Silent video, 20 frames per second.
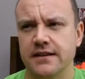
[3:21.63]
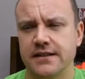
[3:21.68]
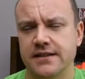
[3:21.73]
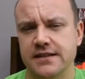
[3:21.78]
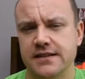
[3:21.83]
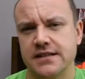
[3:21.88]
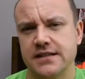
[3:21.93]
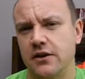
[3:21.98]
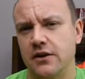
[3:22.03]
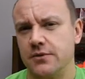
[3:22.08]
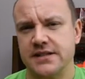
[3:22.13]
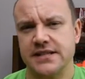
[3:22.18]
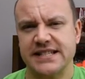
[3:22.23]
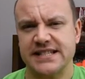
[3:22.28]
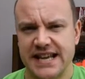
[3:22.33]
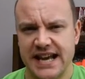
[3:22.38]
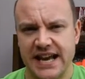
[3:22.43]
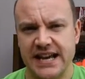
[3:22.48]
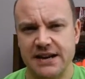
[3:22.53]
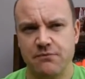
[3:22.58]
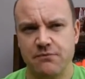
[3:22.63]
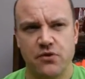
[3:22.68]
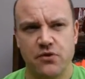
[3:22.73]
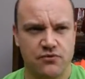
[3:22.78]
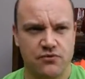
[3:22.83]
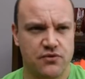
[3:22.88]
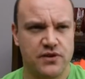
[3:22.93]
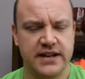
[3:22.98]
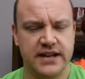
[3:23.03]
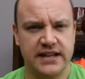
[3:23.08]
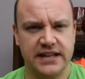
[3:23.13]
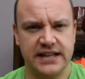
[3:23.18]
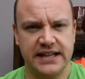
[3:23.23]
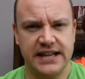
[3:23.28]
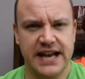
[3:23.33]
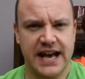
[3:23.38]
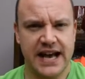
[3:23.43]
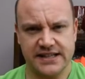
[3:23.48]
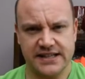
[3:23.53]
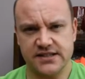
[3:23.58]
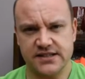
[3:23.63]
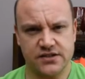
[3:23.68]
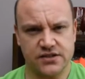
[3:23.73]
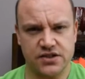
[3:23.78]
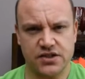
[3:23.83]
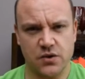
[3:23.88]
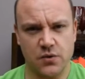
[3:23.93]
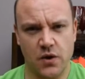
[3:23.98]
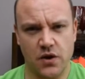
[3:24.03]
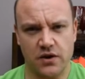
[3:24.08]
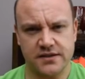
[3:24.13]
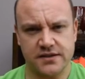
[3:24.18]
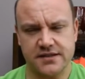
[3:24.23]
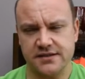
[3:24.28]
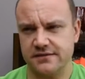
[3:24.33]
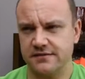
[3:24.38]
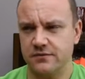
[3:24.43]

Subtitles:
So, same really as the squat.